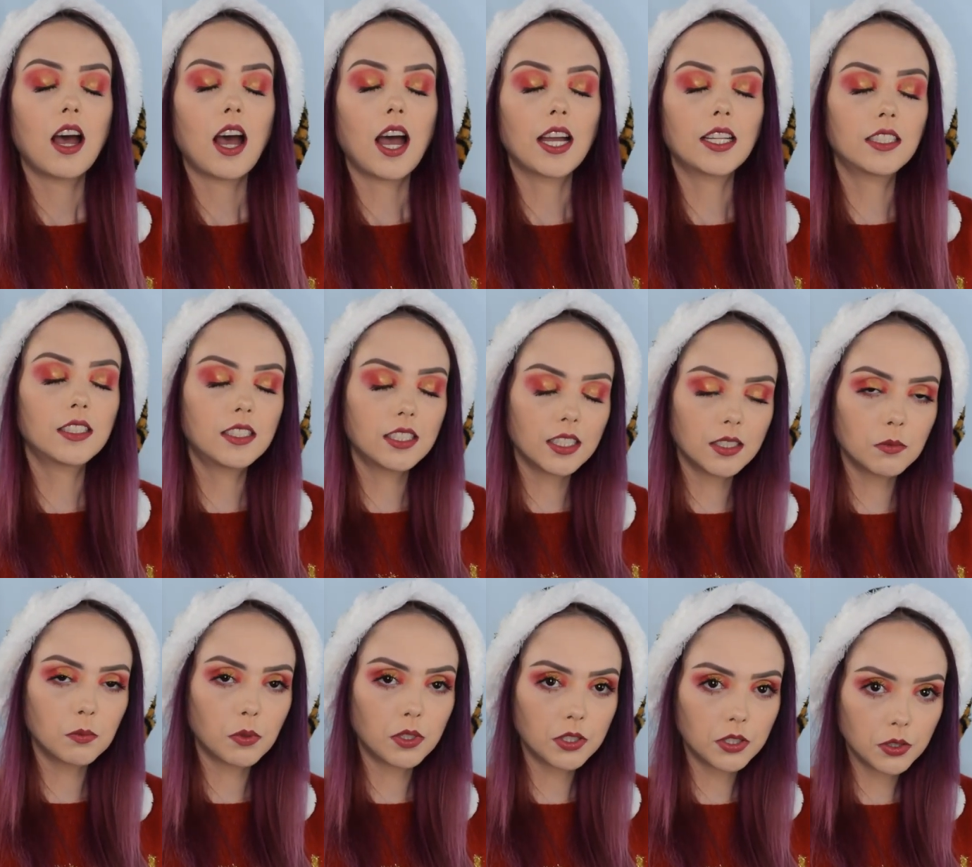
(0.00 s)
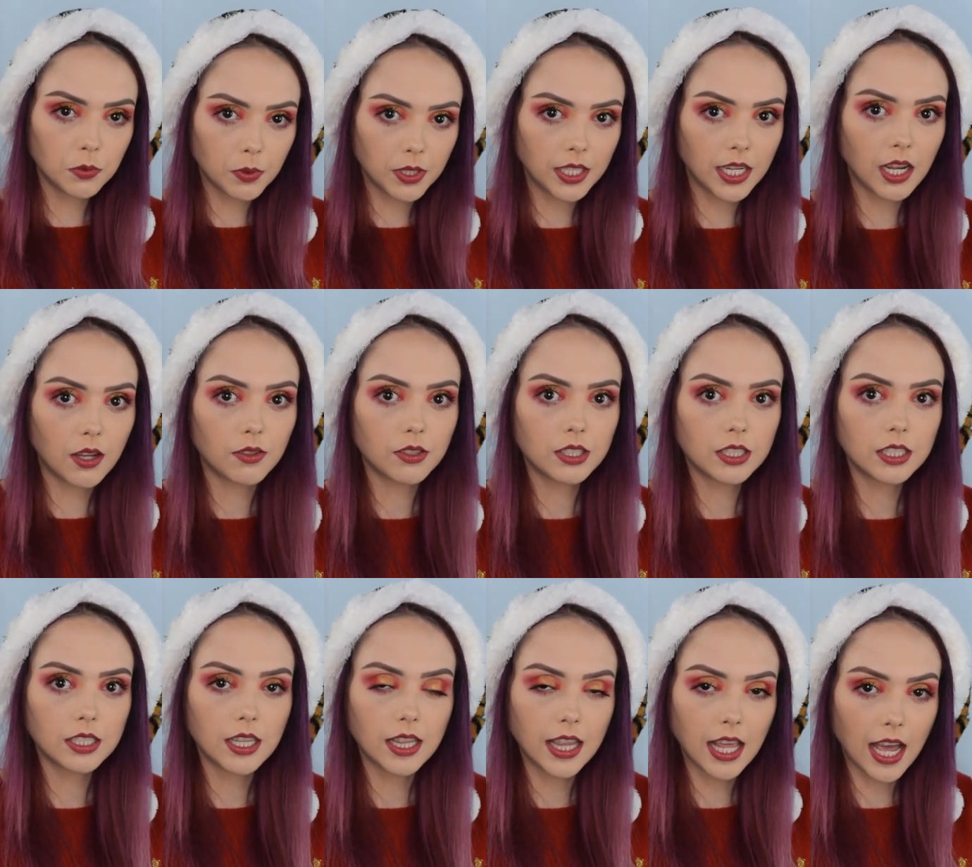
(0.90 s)
I did want to
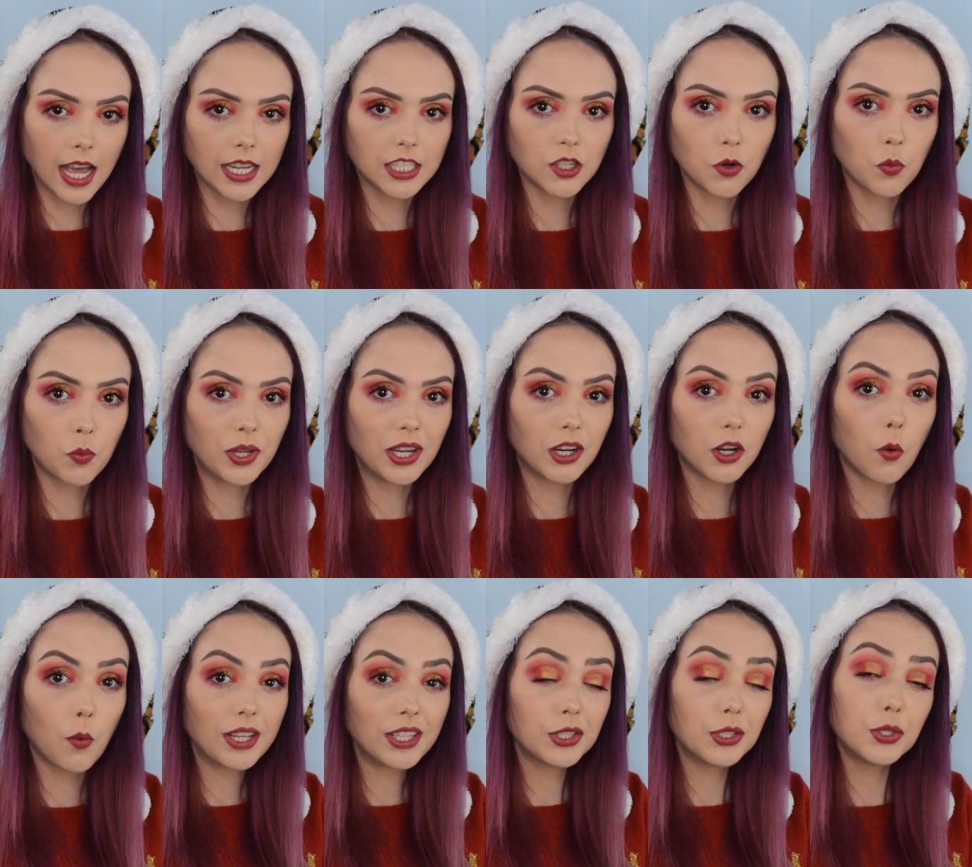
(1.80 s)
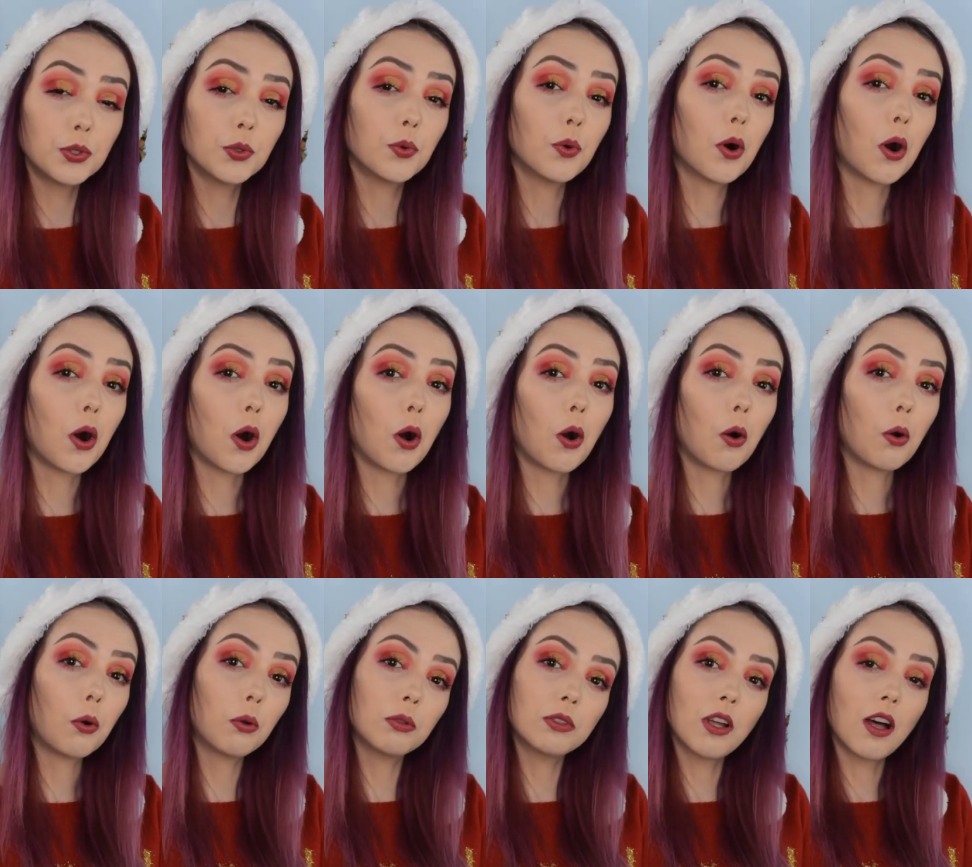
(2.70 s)
announce that we are going to
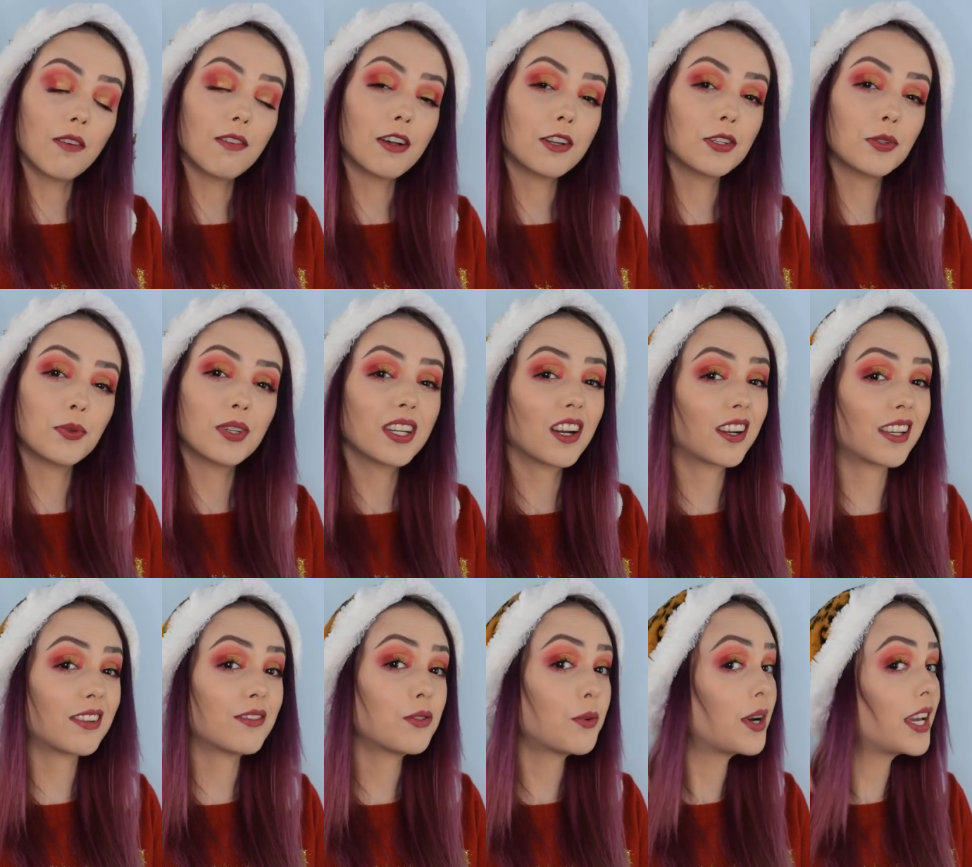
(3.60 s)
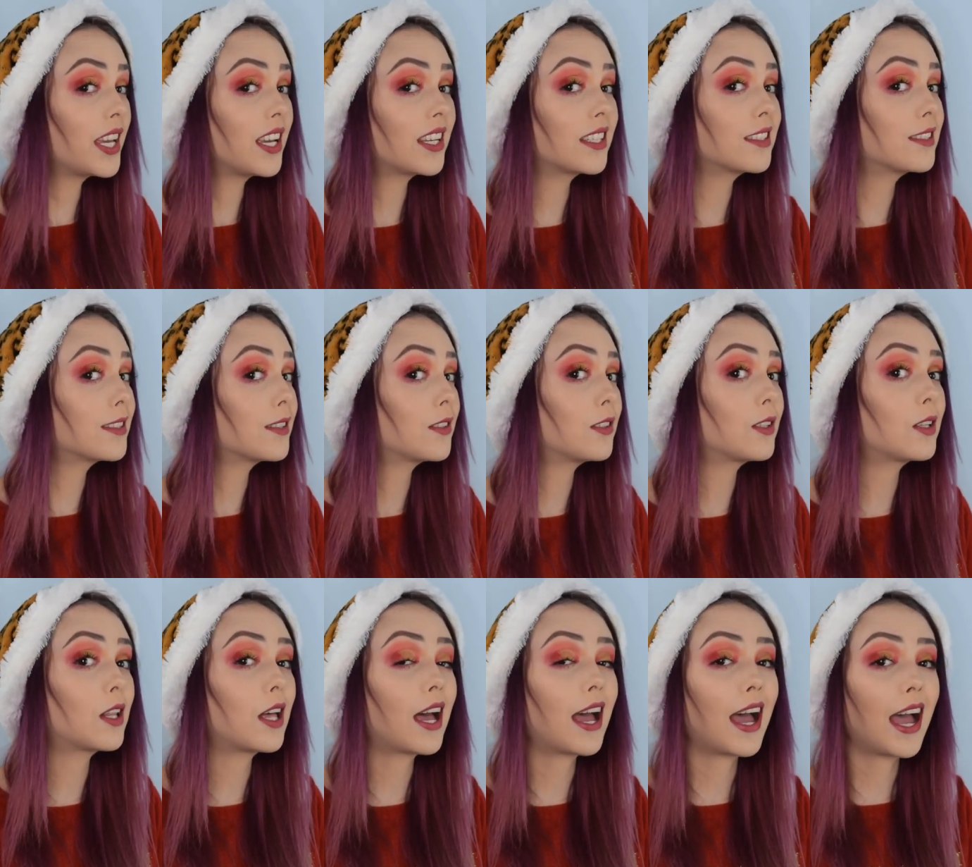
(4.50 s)
hold off on doing our giveaway until
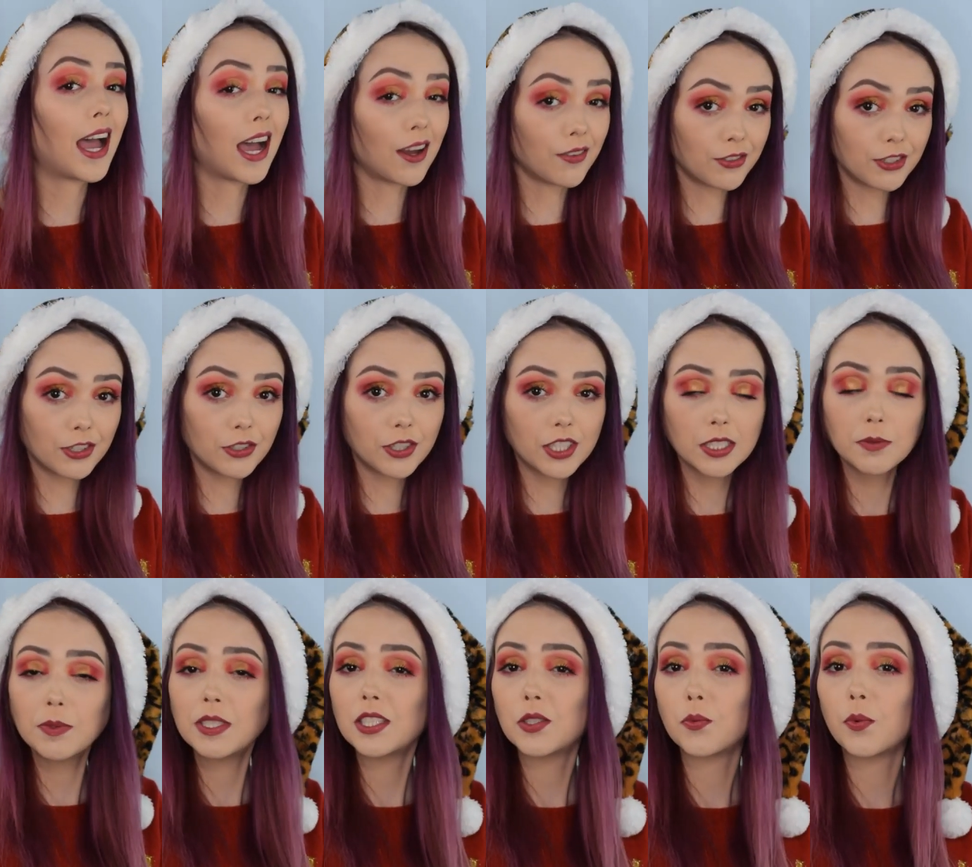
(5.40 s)
after Christmas.